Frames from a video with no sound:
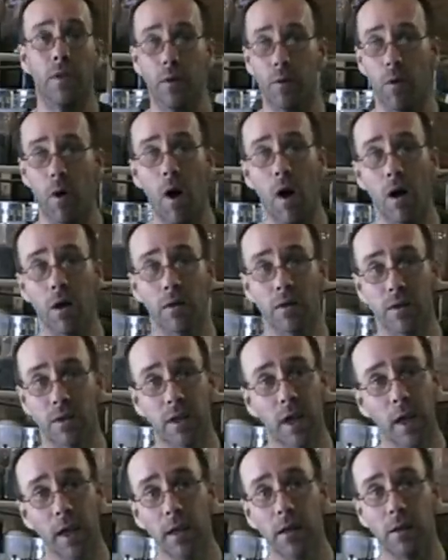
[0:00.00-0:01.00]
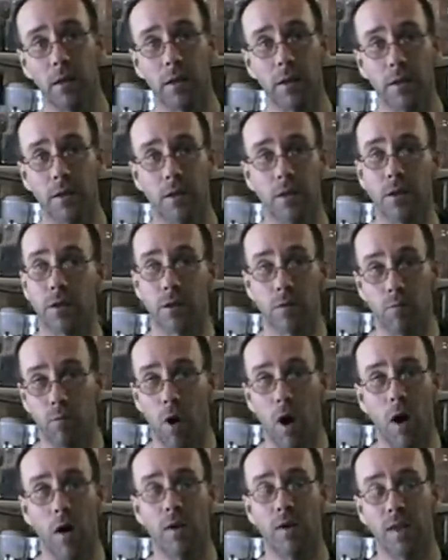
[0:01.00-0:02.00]
The wrong scale, it's just
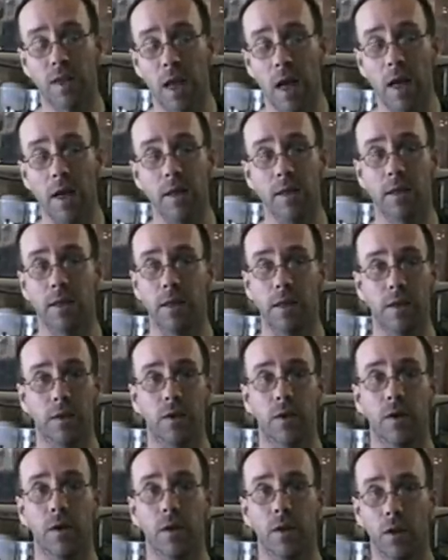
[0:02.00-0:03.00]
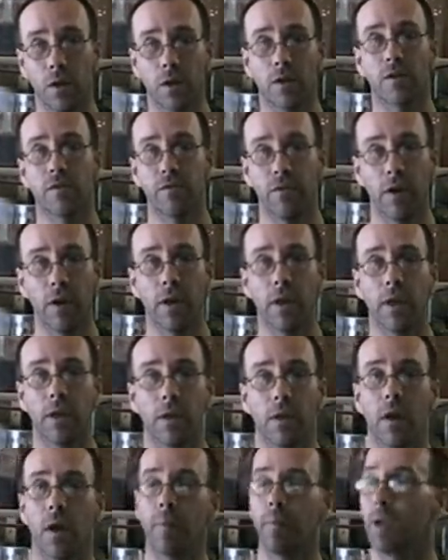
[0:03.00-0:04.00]
wrong size, and in turn it looks funny. You
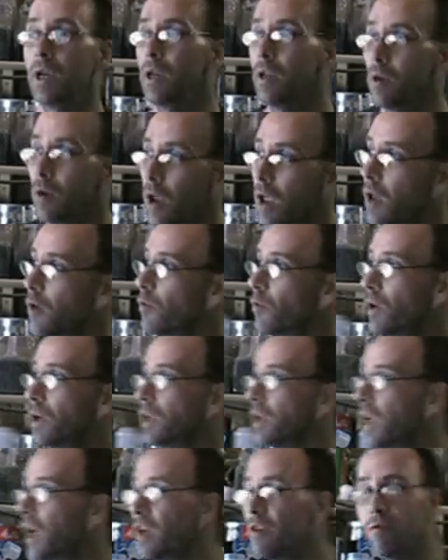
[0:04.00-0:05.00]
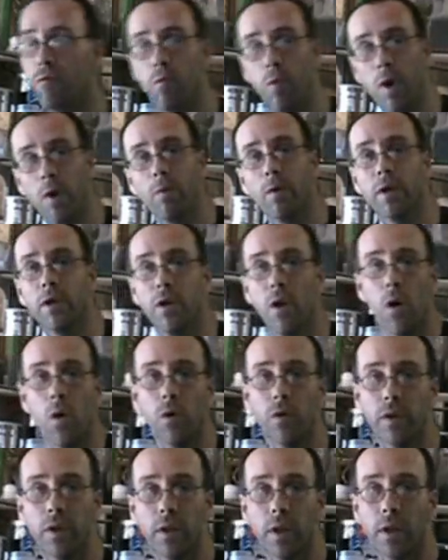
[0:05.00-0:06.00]
know, I mean, in, in real life you would
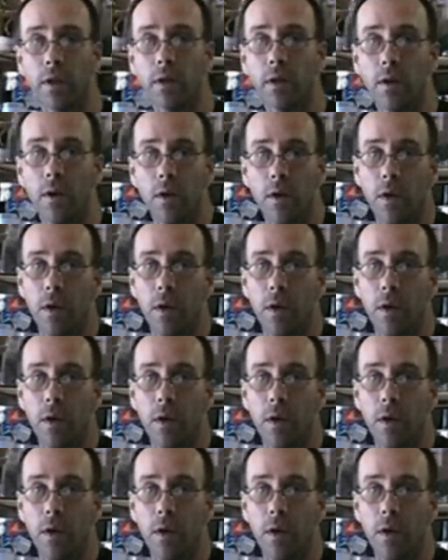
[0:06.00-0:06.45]
know that,